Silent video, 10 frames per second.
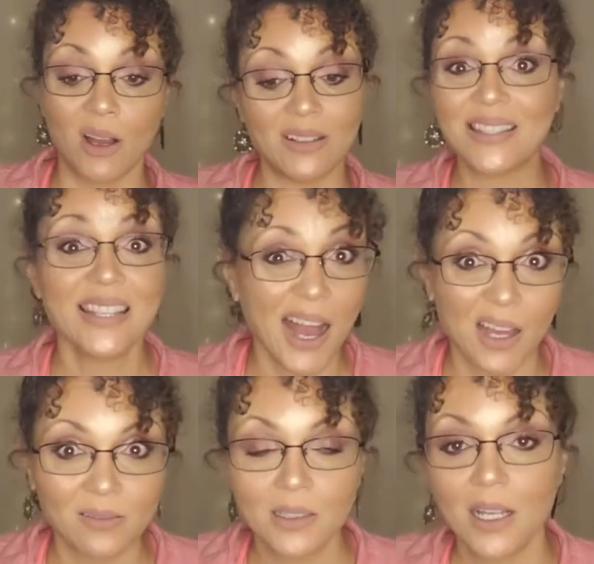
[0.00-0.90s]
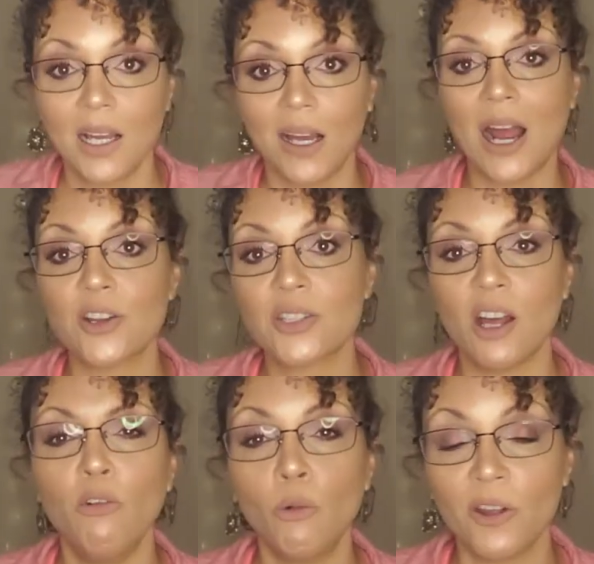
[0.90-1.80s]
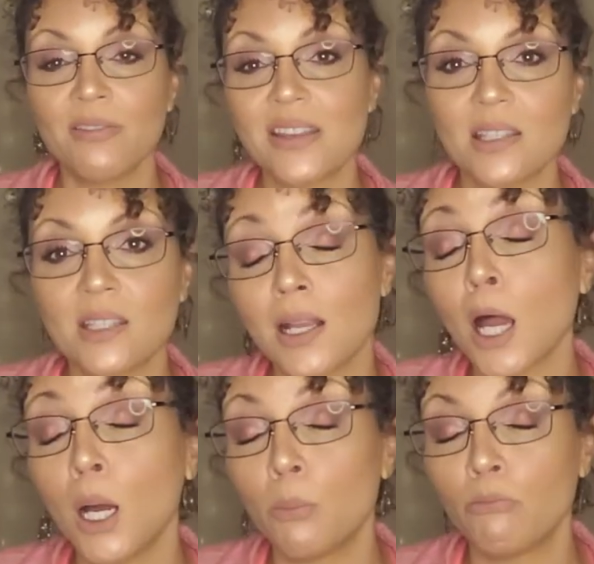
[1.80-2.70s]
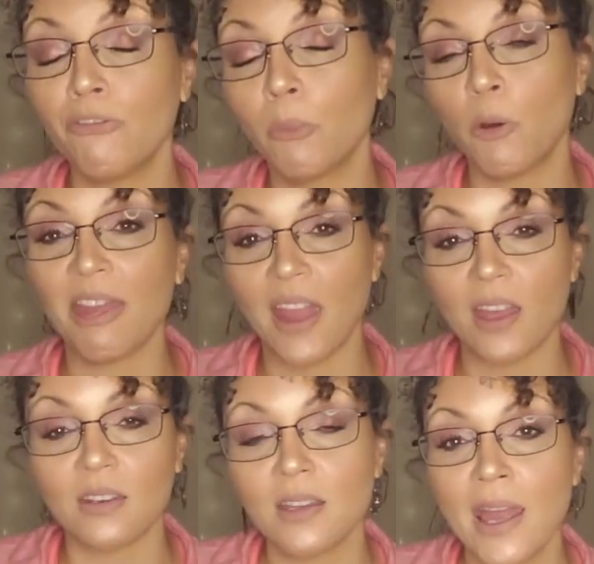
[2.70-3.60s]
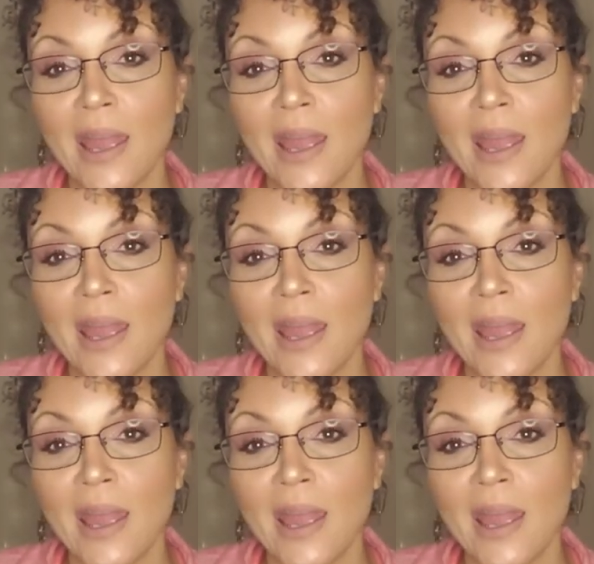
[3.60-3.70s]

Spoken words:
Well, it's not. Our self-worth needs to come from within,